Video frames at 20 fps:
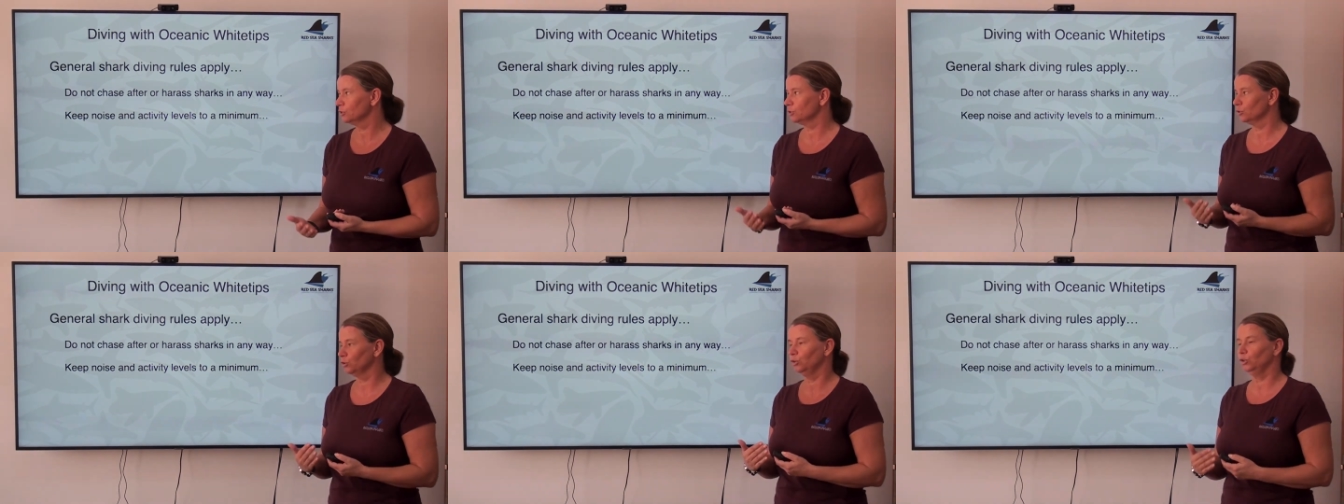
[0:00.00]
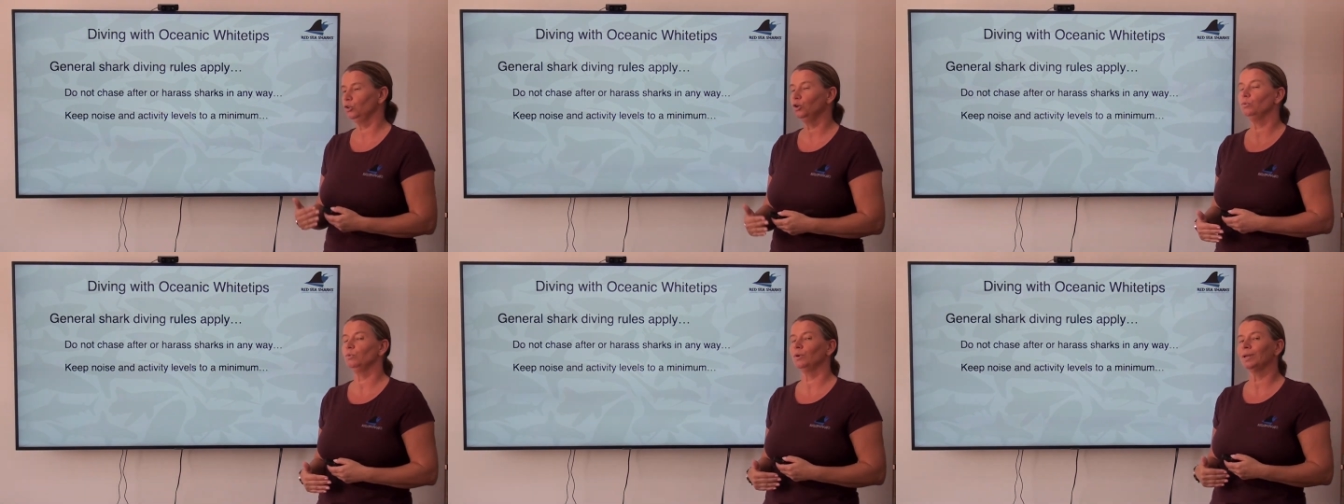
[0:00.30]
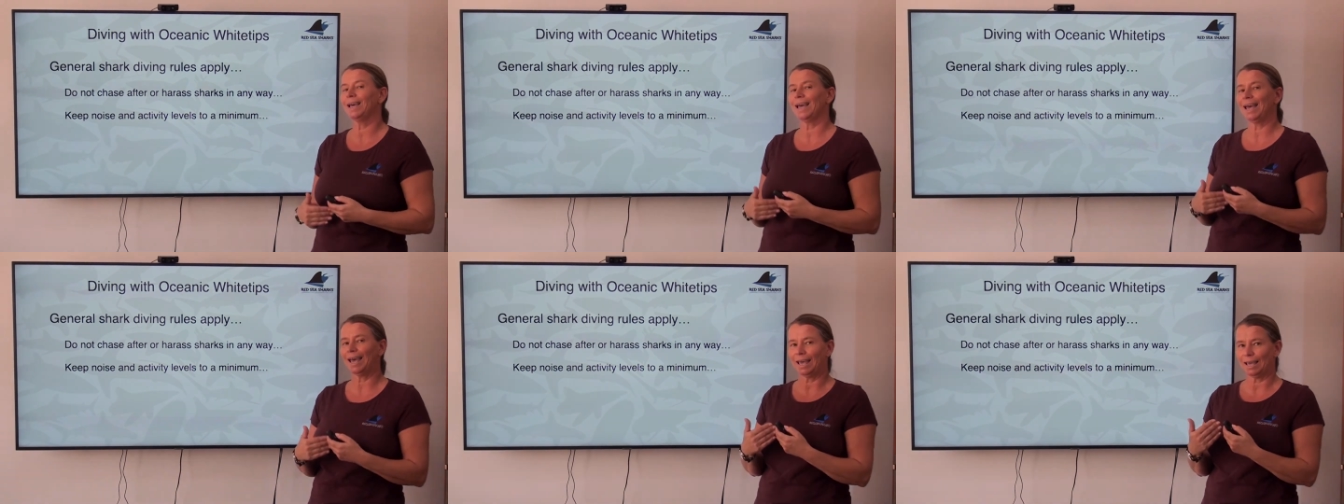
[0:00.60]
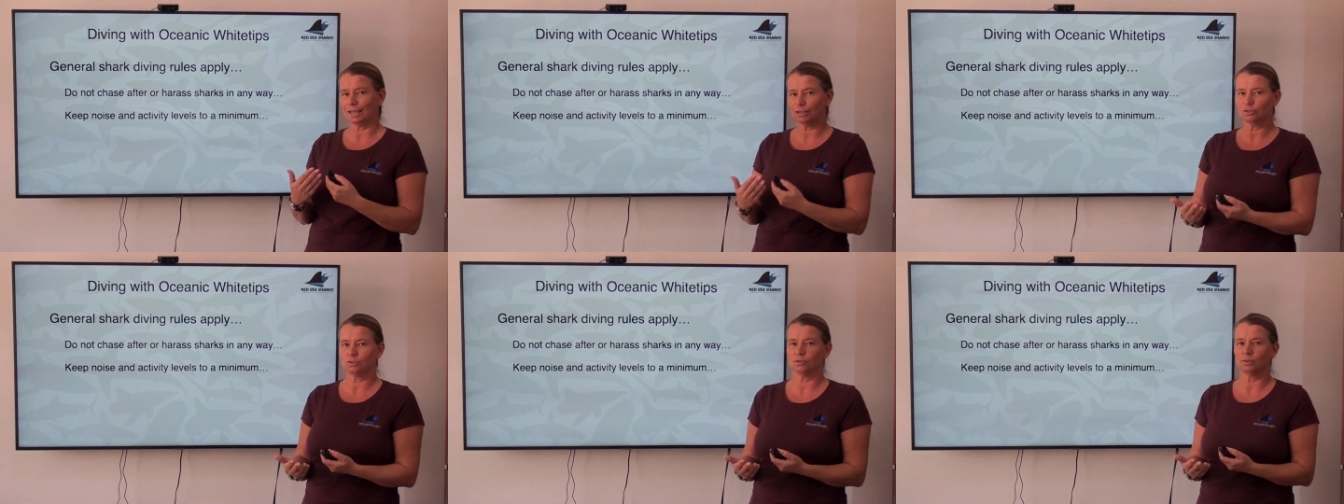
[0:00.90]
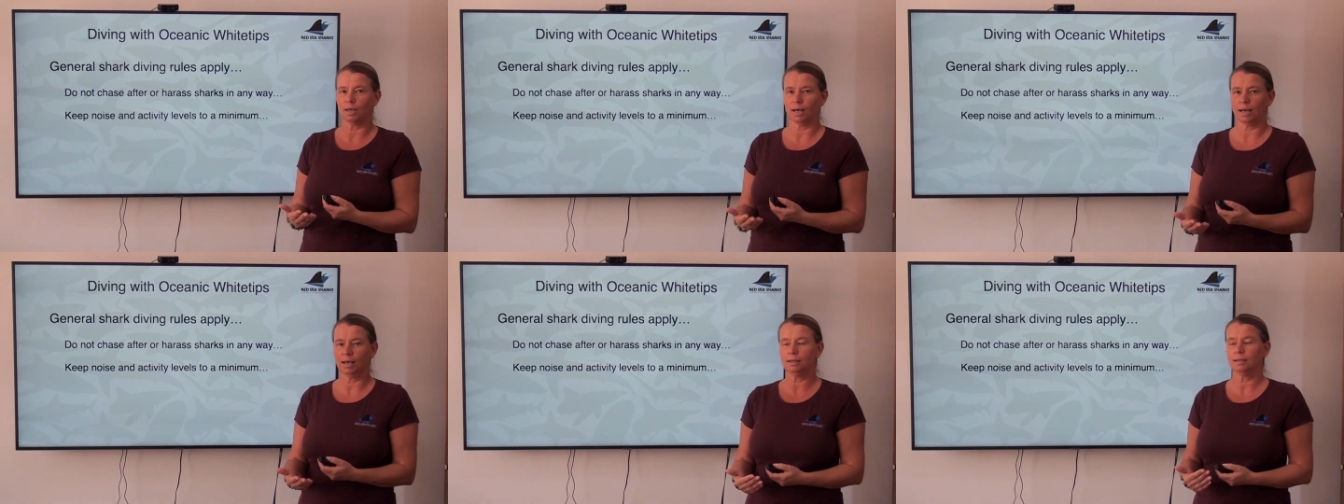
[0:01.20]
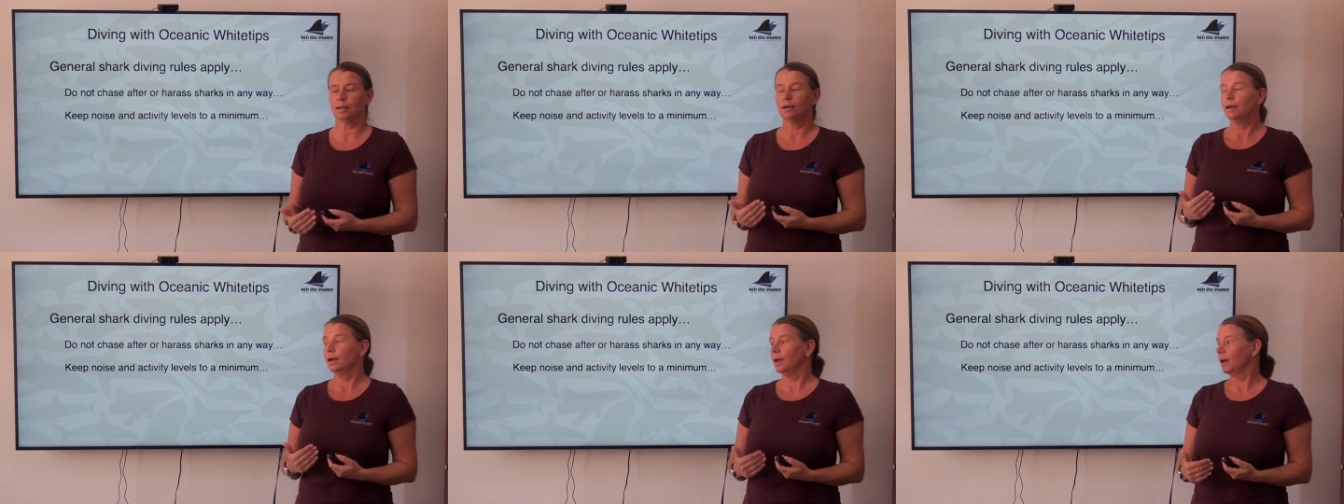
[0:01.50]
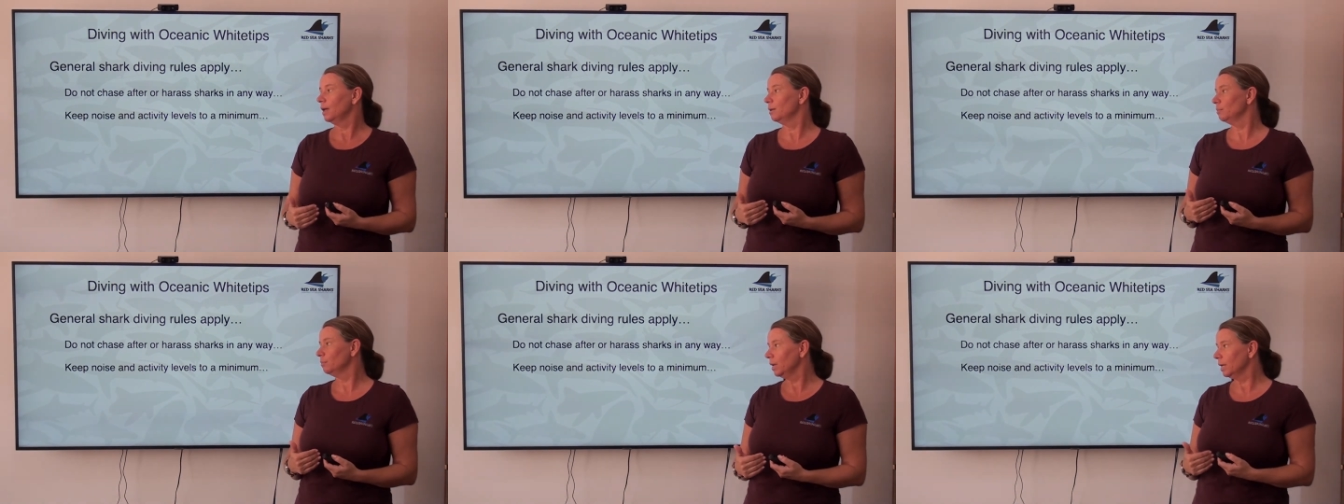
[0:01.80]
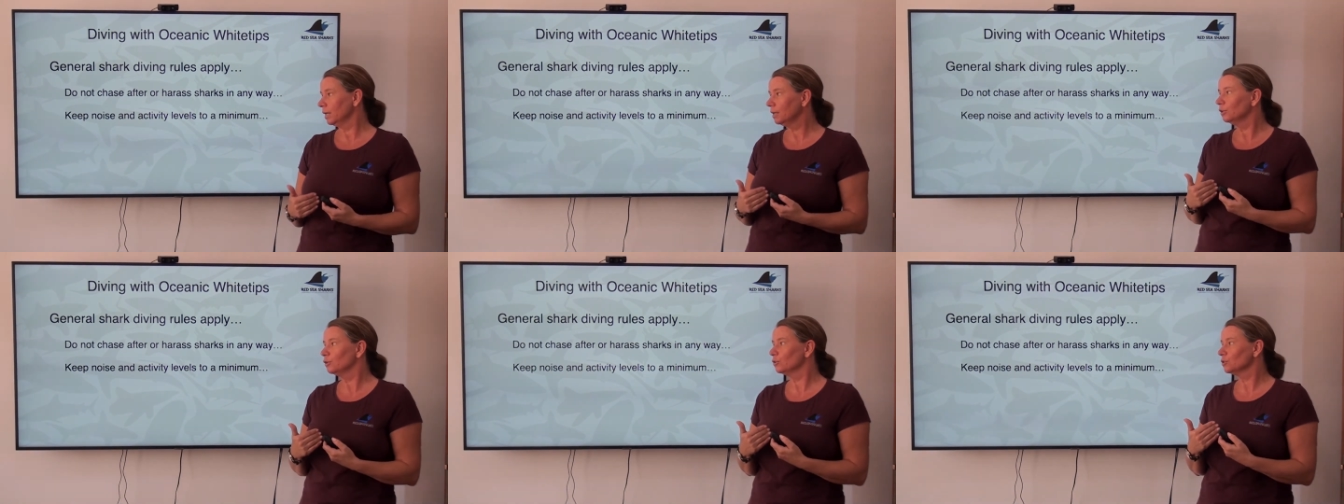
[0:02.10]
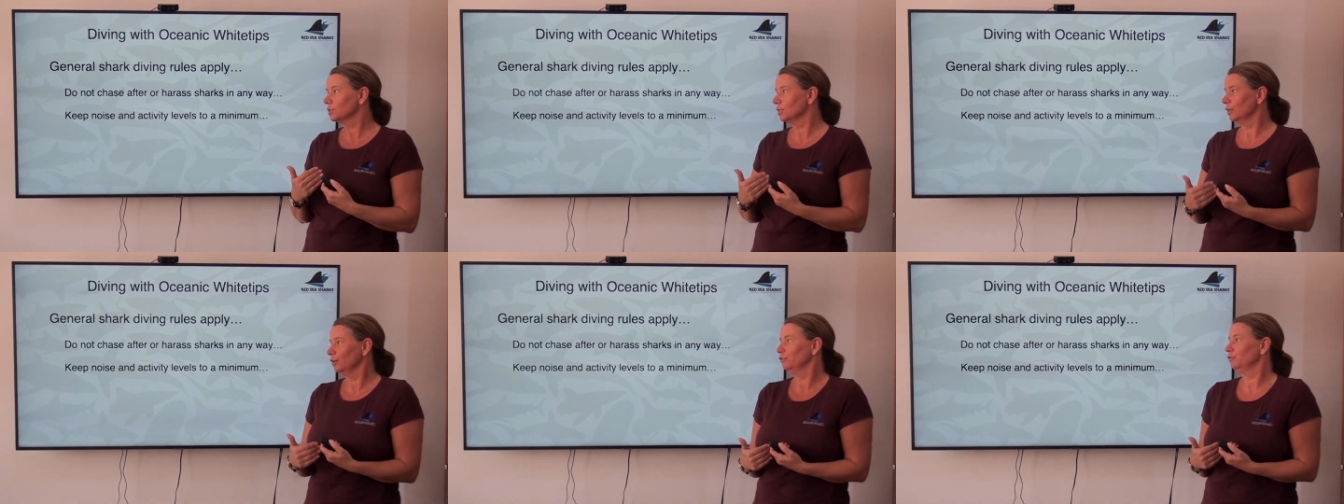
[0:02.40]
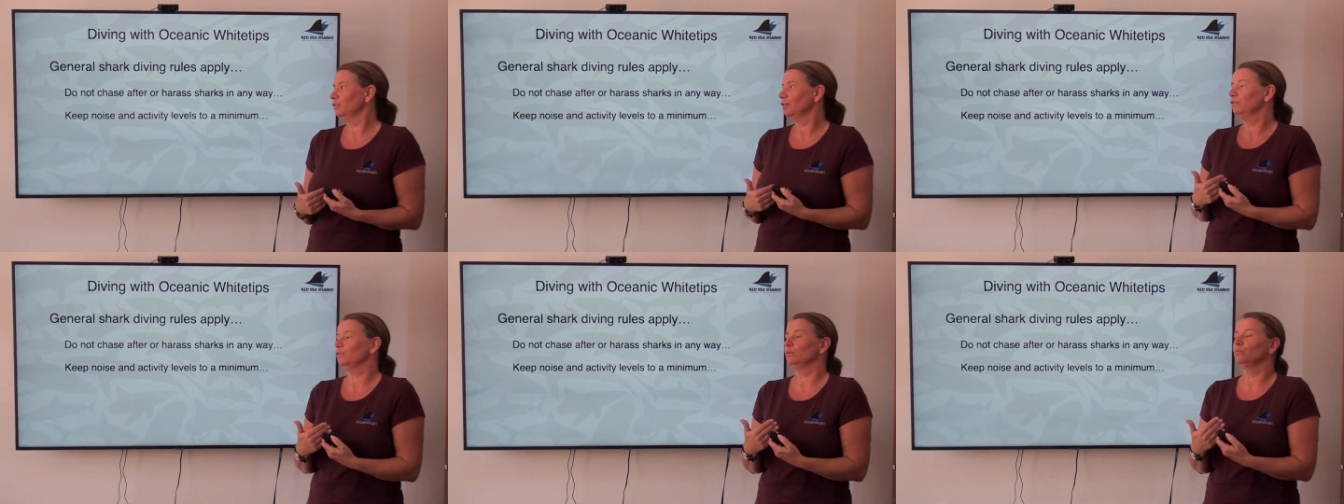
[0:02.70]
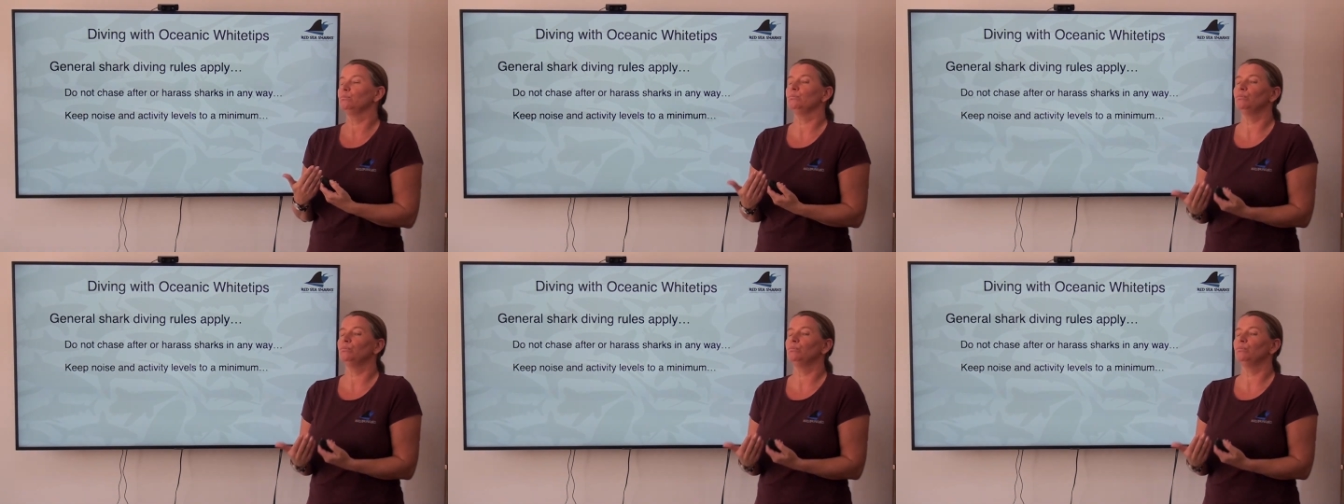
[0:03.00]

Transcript: so you don't want to add to that and make yourself even